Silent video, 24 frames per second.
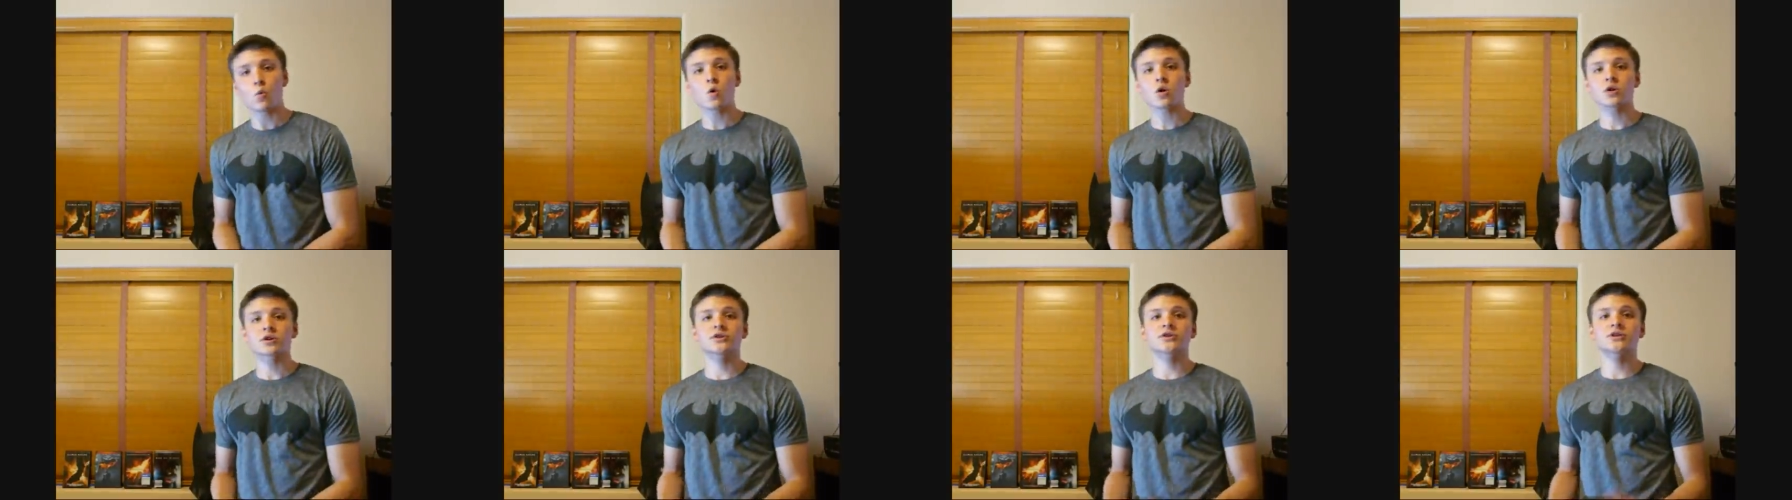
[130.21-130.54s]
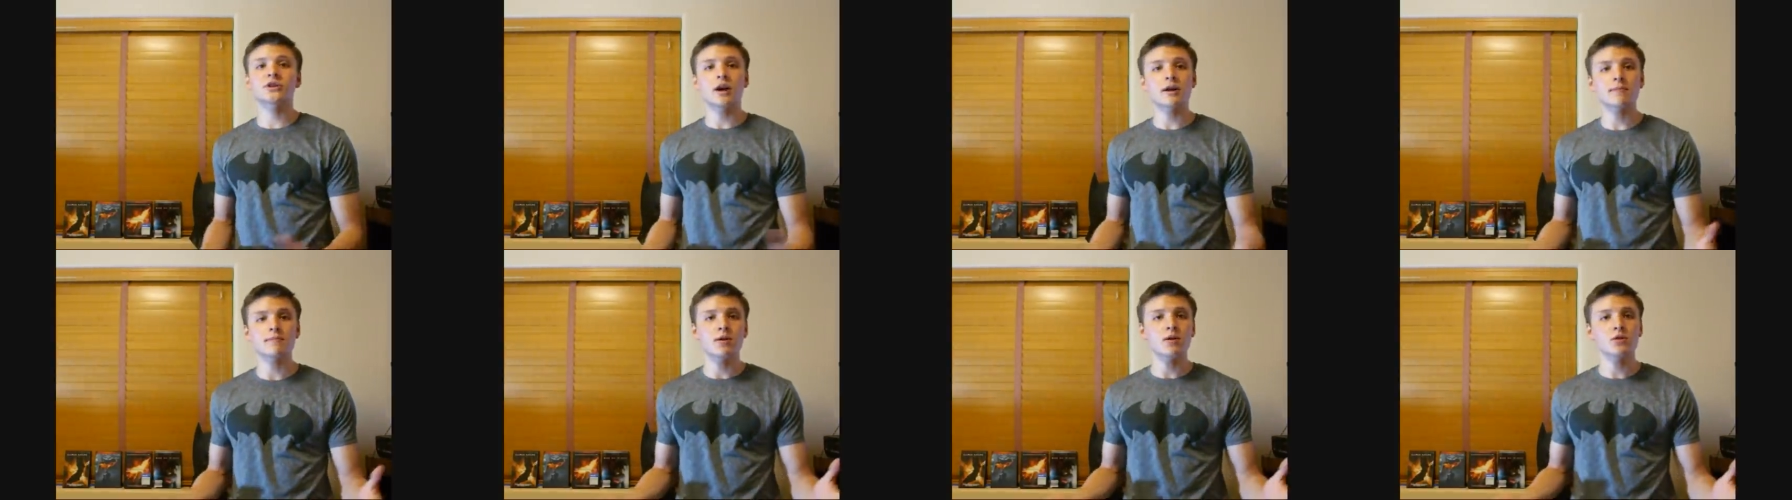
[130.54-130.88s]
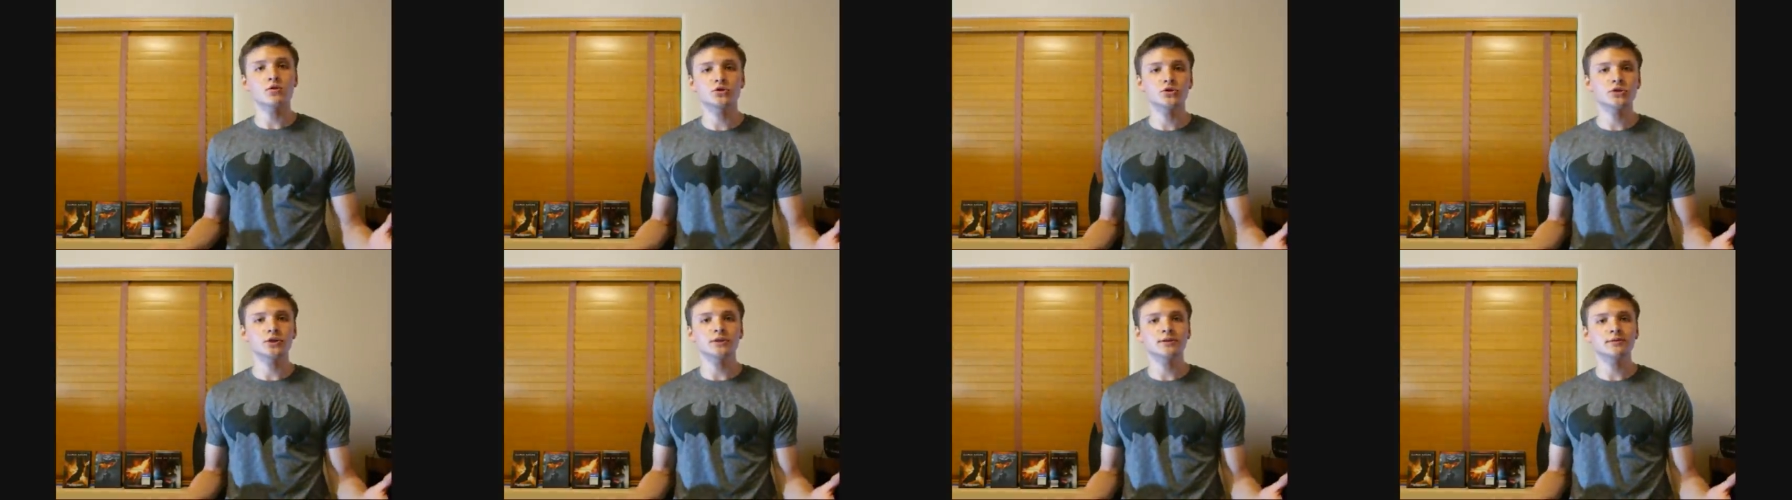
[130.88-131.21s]
War stop
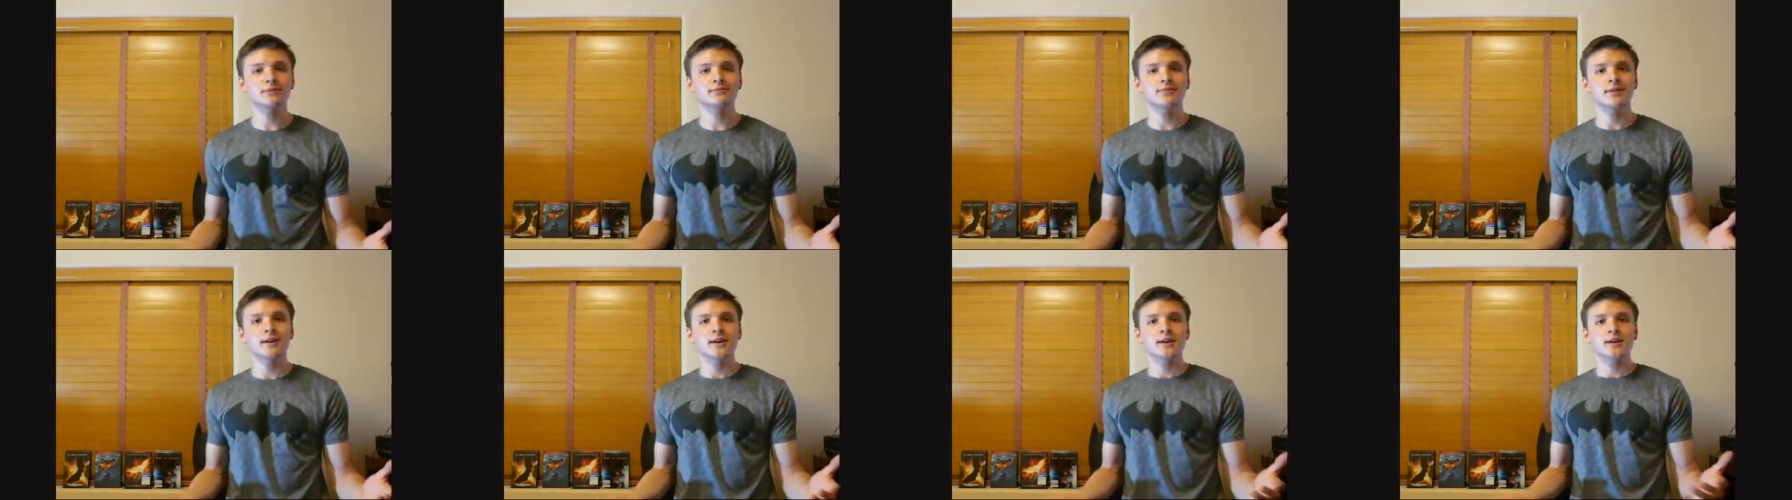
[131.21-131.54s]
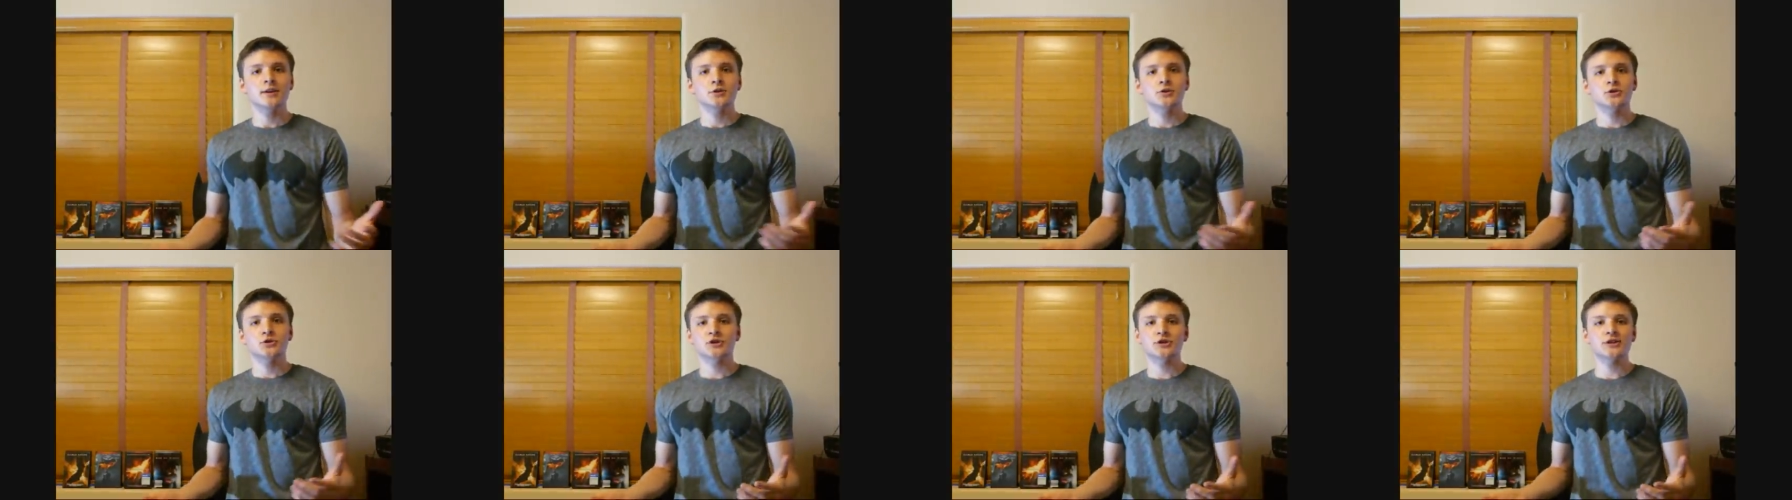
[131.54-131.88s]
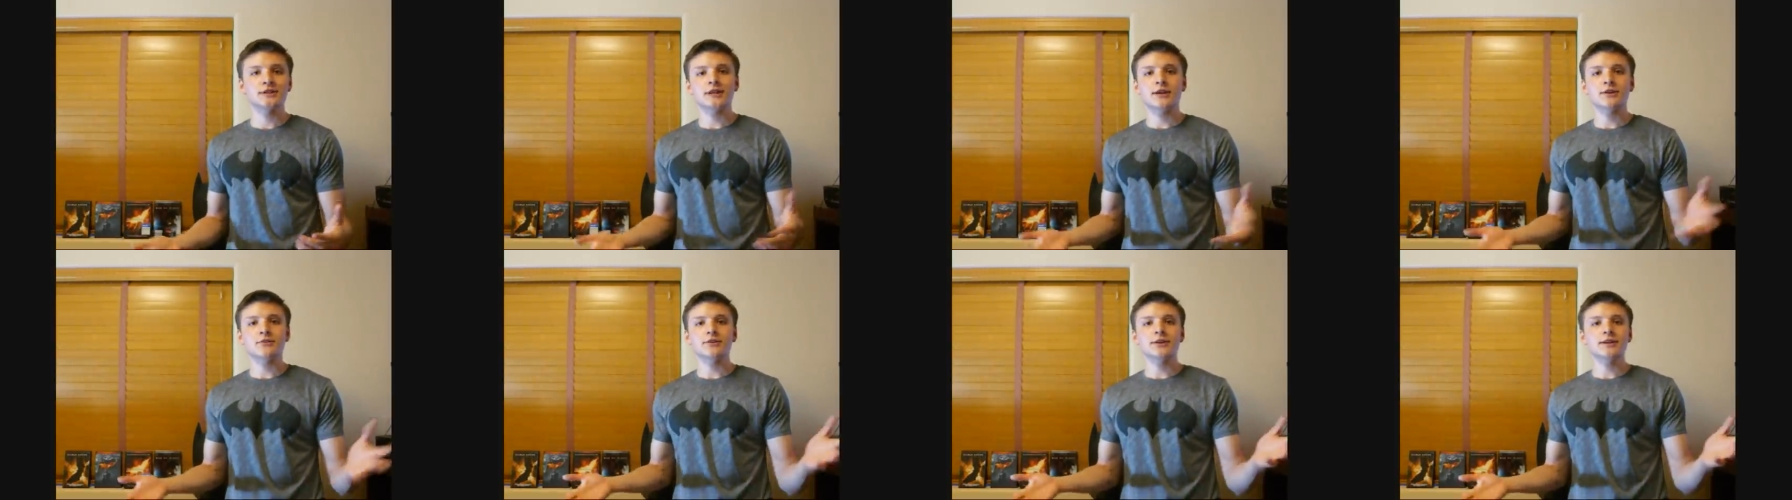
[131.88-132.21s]
motion
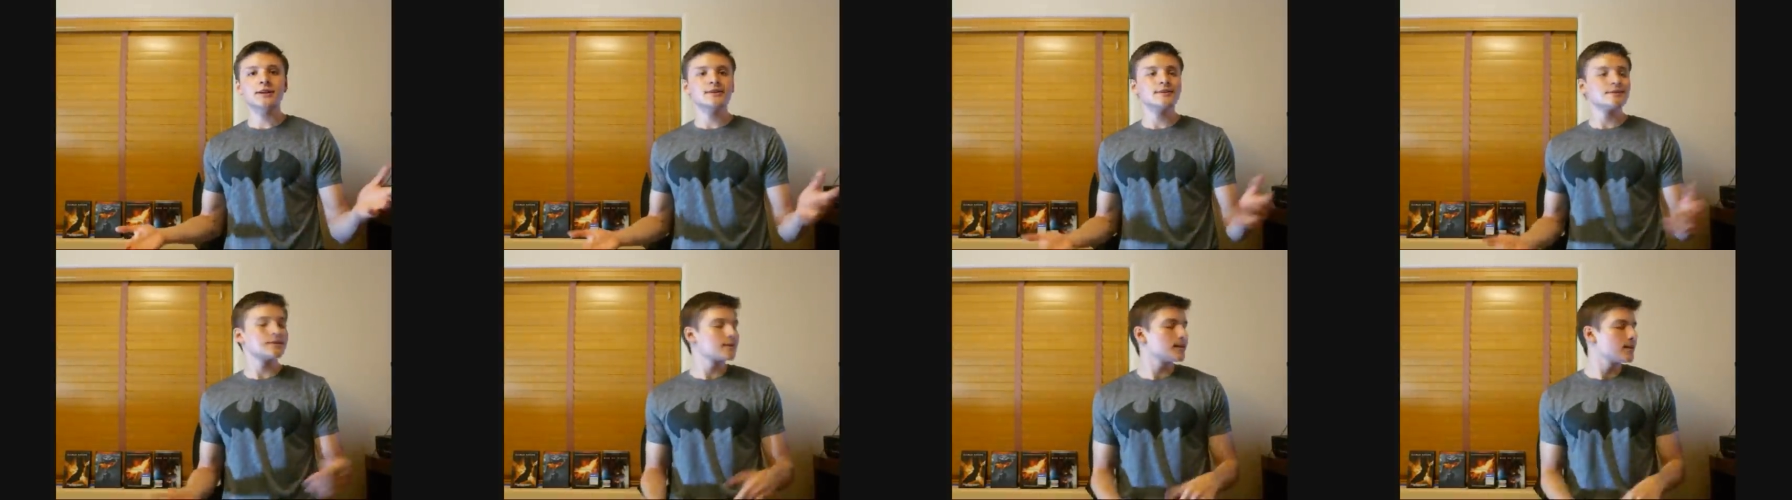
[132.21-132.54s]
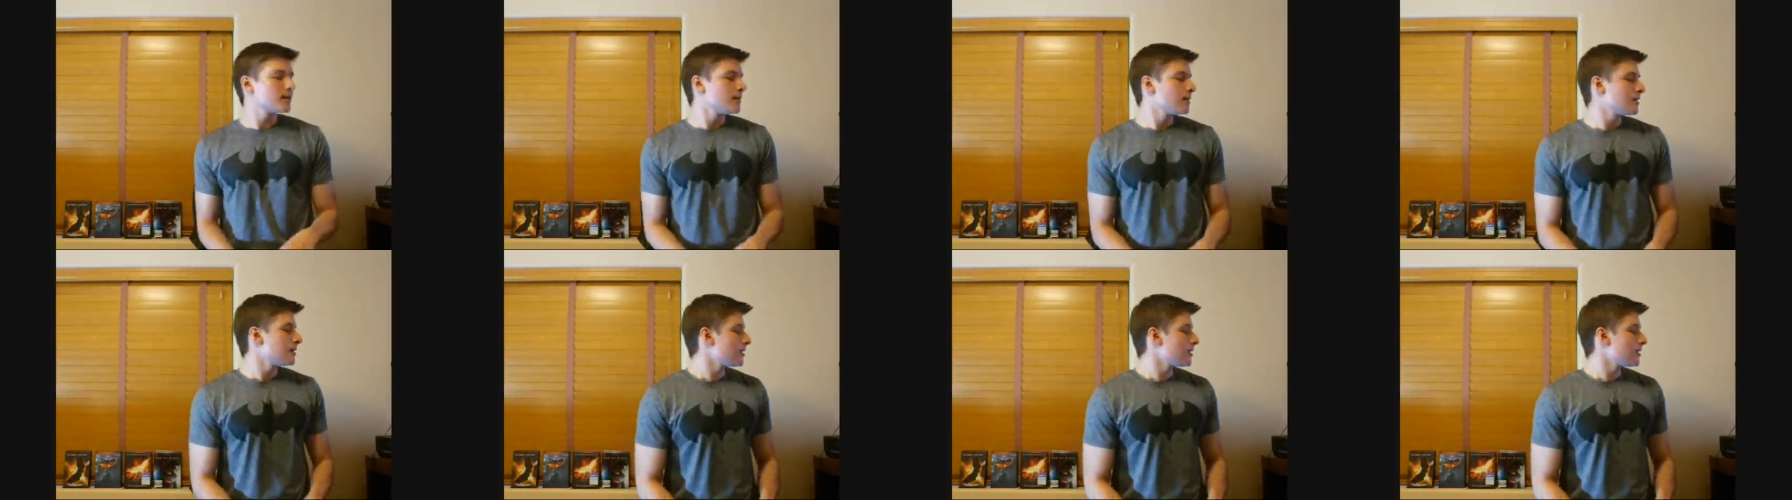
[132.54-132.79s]
series.